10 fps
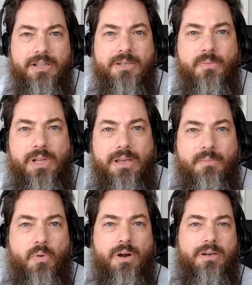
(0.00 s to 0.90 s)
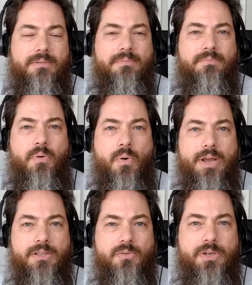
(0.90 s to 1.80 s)
on some really important
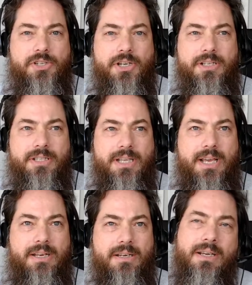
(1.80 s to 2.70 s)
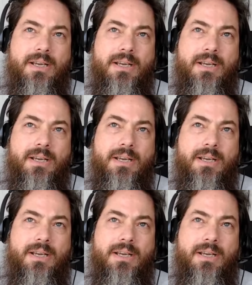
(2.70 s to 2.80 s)
points, which is that